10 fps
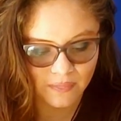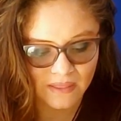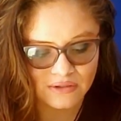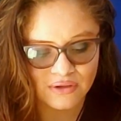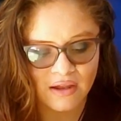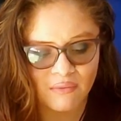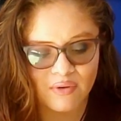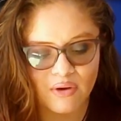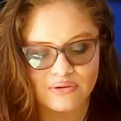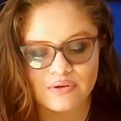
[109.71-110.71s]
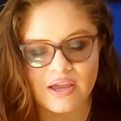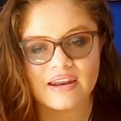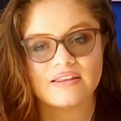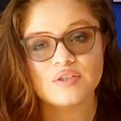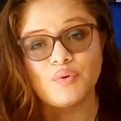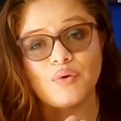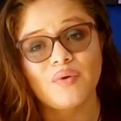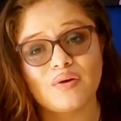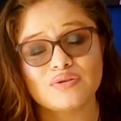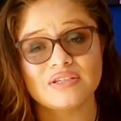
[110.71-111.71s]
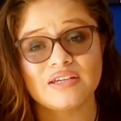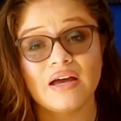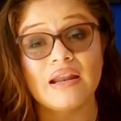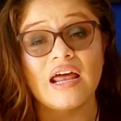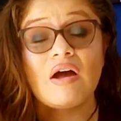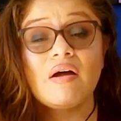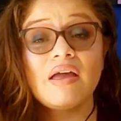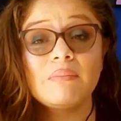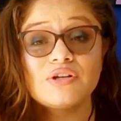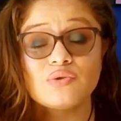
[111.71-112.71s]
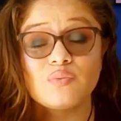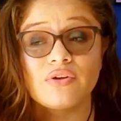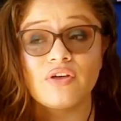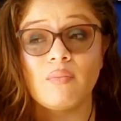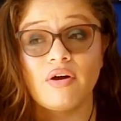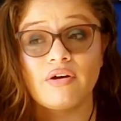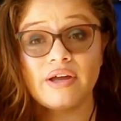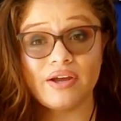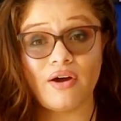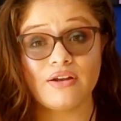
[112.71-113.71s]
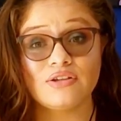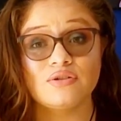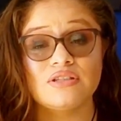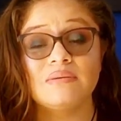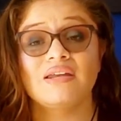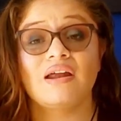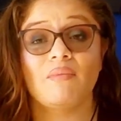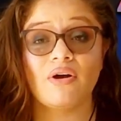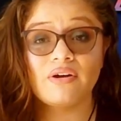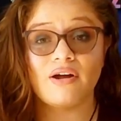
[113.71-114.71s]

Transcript: So then we also get, at this point, we also see an image with Amara and God. So it seems that Amara and